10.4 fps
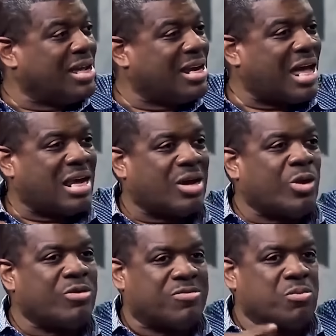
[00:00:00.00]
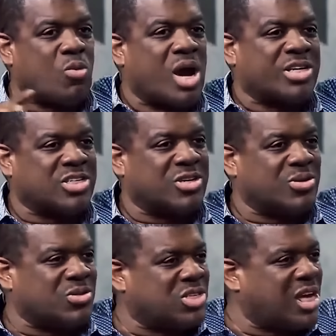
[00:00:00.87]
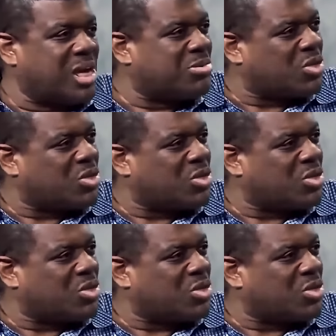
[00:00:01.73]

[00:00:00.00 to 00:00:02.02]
And I learned from watching those tapes."